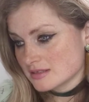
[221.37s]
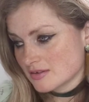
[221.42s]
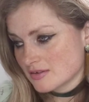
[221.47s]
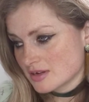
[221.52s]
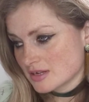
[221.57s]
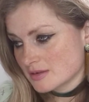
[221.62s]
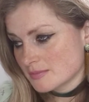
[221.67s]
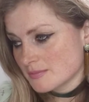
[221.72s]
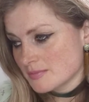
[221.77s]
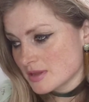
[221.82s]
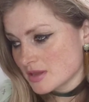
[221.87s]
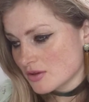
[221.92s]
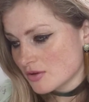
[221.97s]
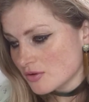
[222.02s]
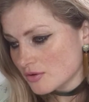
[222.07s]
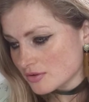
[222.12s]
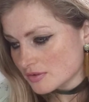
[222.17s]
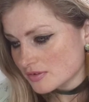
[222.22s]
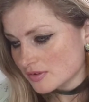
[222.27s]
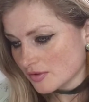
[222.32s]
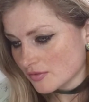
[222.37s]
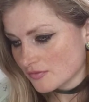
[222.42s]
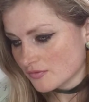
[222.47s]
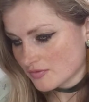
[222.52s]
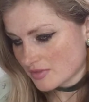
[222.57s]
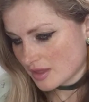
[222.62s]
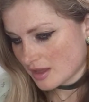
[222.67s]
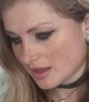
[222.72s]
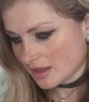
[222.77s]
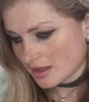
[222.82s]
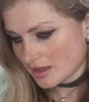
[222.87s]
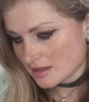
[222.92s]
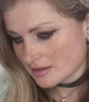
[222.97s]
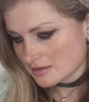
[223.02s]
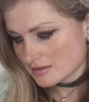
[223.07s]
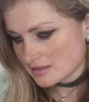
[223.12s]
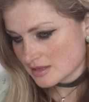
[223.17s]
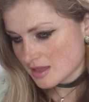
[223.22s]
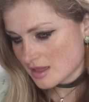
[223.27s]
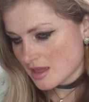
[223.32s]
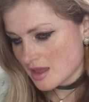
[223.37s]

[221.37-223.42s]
side, and because of that,